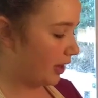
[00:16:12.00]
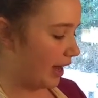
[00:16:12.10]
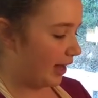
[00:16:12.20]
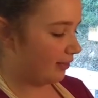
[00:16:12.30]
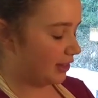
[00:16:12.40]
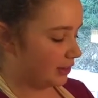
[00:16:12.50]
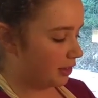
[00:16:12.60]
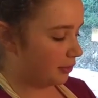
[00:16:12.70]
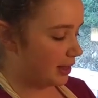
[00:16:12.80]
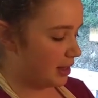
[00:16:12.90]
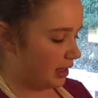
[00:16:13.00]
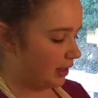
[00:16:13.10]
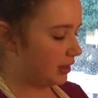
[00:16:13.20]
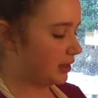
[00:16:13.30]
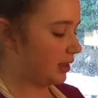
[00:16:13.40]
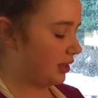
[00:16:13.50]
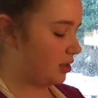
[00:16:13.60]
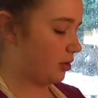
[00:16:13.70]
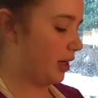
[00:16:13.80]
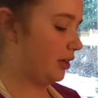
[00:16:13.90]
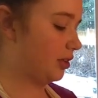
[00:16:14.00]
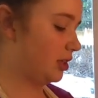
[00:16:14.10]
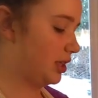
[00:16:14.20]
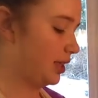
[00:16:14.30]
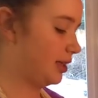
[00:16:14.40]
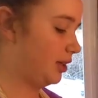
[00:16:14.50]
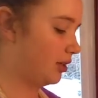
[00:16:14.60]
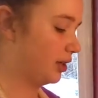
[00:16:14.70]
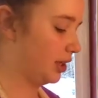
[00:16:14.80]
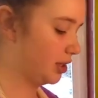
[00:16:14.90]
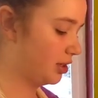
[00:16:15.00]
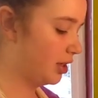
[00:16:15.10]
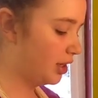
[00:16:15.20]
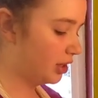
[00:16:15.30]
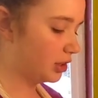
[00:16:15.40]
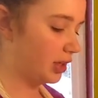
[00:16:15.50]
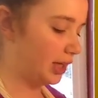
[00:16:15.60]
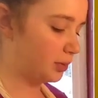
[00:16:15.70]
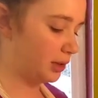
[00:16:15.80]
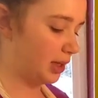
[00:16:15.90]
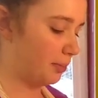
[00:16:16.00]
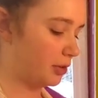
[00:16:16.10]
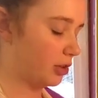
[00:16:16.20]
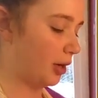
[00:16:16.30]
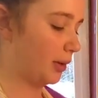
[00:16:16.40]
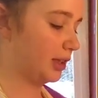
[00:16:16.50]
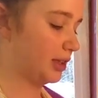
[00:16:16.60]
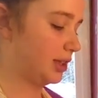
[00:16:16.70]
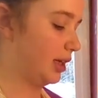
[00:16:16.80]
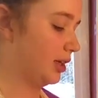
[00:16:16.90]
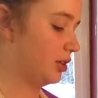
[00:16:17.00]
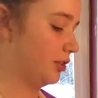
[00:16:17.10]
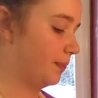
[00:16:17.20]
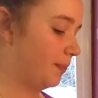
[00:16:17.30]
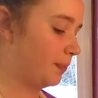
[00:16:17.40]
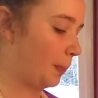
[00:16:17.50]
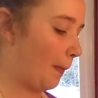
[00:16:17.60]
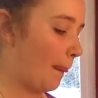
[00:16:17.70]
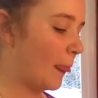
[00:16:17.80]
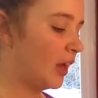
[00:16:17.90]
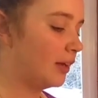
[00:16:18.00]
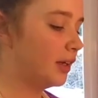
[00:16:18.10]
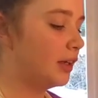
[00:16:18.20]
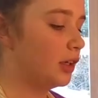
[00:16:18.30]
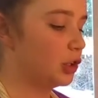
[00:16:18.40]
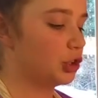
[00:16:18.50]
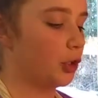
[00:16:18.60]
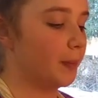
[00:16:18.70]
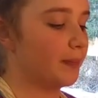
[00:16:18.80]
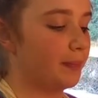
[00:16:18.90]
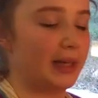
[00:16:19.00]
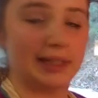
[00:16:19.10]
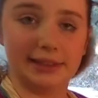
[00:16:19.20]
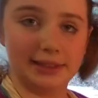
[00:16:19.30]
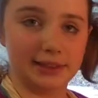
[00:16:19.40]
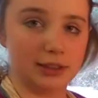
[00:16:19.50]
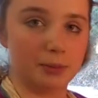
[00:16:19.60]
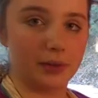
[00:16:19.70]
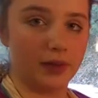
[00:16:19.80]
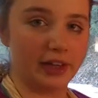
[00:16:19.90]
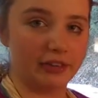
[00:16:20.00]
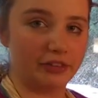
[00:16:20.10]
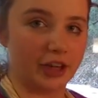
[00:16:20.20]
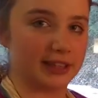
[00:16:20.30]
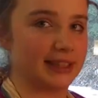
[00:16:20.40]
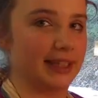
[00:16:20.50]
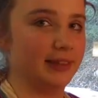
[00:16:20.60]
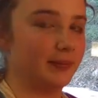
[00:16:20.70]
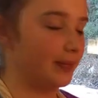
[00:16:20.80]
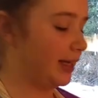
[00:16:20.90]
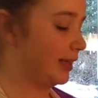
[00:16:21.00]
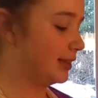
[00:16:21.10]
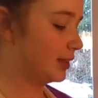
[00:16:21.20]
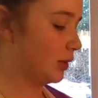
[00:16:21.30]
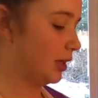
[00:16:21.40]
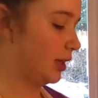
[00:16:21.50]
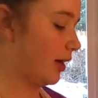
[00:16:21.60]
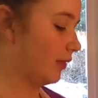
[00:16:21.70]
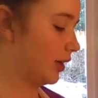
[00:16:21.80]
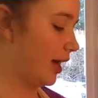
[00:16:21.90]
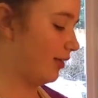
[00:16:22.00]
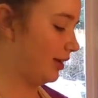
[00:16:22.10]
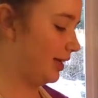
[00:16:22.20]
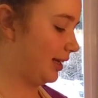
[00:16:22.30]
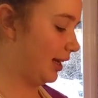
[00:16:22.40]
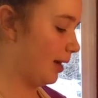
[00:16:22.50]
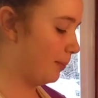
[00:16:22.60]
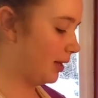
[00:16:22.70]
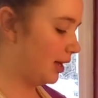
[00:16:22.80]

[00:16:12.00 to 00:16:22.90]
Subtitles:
I have this little red thing. It's set to 160 degrees. So that's what temperature I want this to get to. So because this is a meringue frosting, I'm going to have it heating up.